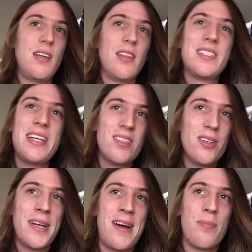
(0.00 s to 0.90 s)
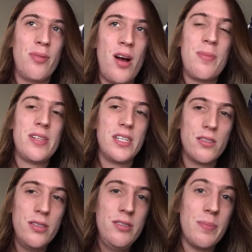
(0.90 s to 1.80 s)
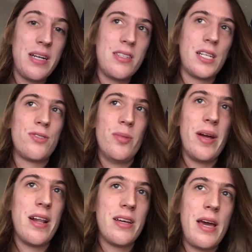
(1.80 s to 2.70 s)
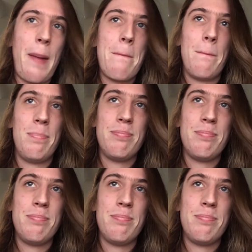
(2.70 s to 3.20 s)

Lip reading: Let's take a look at how to properly include a bisexual man in a game.